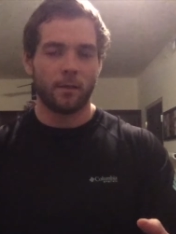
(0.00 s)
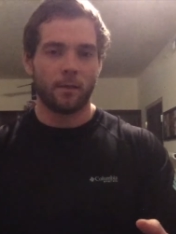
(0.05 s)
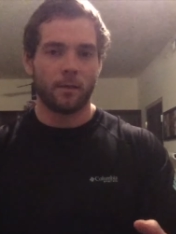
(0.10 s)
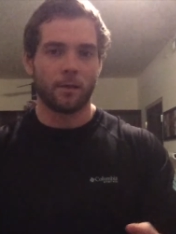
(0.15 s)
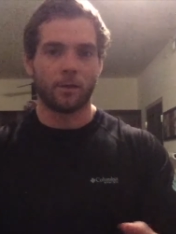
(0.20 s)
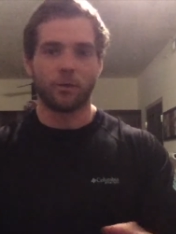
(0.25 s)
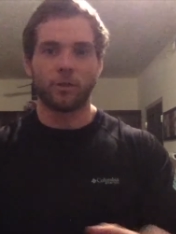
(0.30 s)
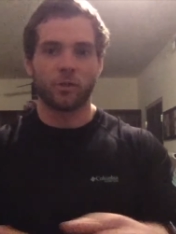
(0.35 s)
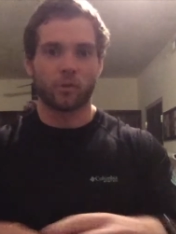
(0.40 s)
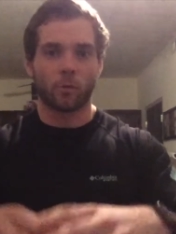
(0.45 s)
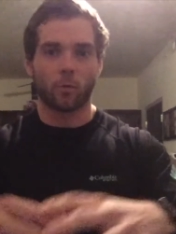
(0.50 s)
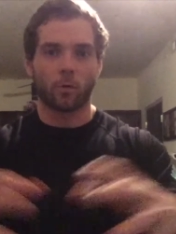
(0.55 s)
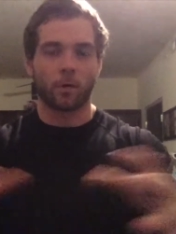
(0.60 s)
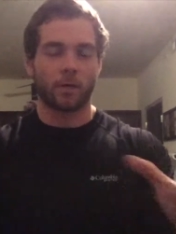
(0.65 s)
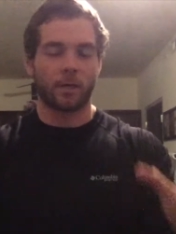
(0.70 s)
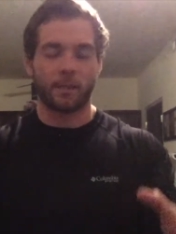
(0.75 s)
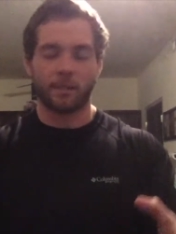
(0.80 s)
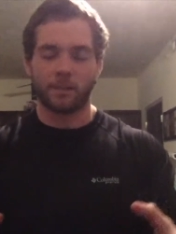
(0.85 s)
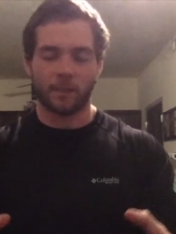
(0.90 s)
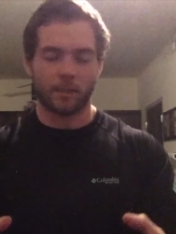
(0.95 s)
They're just
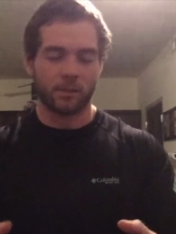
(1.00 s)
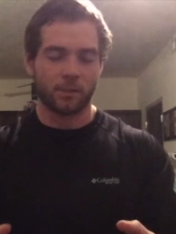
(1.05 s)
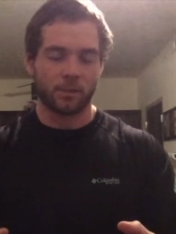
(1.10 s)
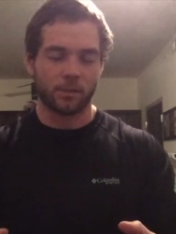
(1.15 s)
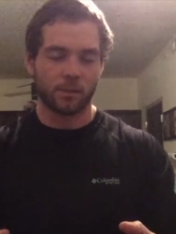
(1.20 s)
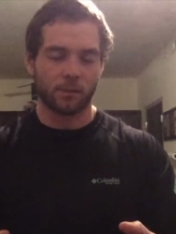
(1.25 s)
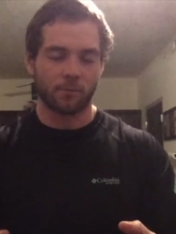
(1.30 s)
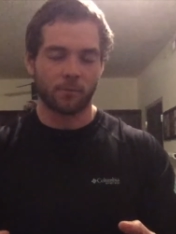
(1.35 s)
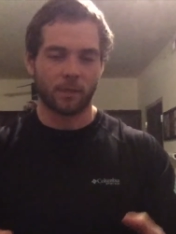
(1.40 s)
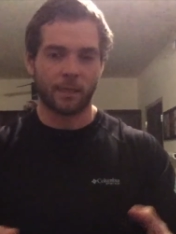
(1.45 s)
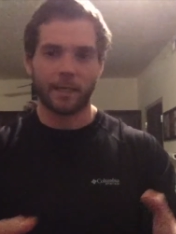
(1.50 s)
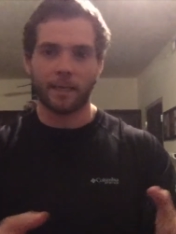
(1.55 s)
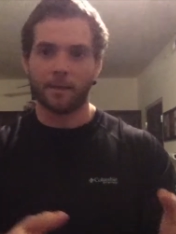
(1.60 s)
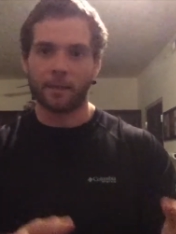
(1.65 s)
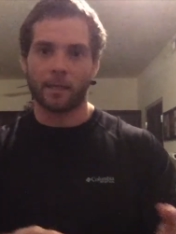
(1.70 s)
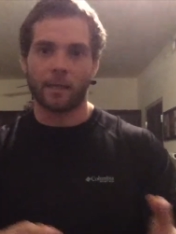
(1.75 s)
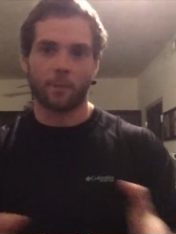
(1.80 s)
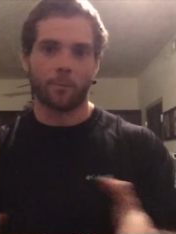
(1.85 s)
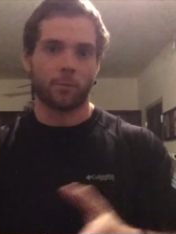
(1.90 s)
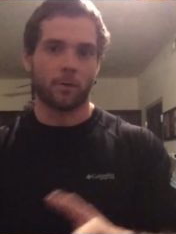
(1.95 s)
organizations of land
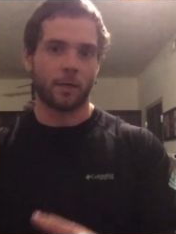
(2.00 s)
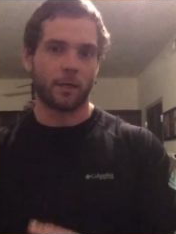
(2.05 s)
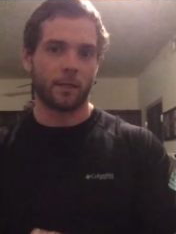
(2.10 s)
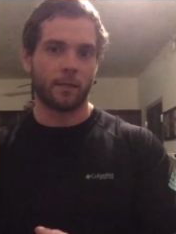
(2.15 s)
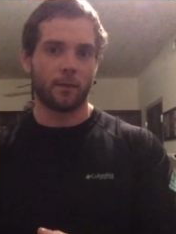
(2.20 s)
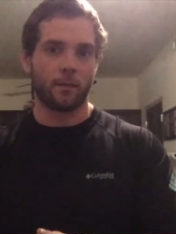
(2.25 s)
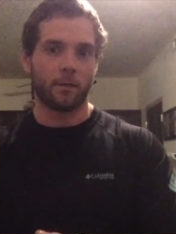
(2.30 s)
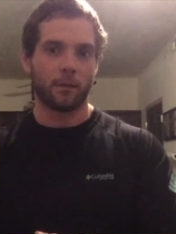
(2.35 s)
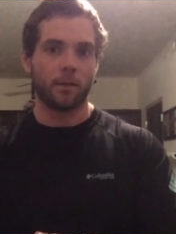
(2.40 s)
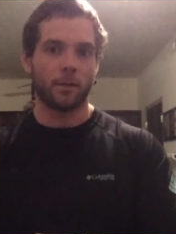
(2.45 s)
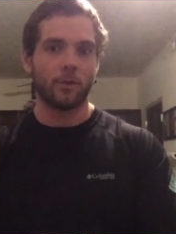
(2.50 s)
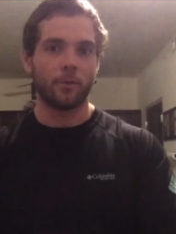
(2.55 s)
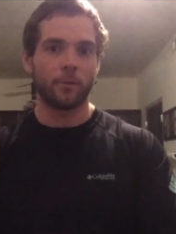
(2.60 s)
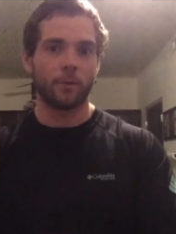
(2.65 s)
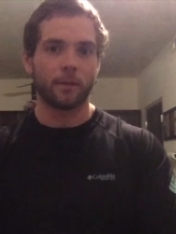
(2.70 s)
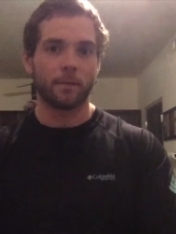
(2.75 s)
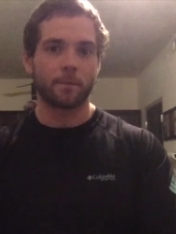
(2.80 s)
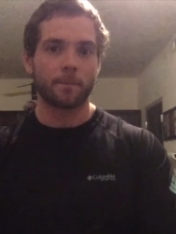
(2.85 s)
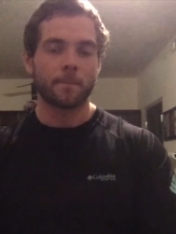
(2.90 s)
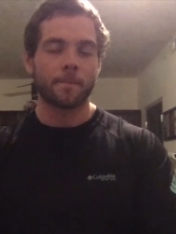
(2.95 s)
that get brought into the
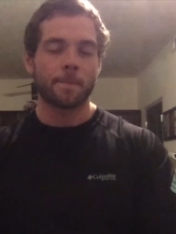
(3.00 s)
union.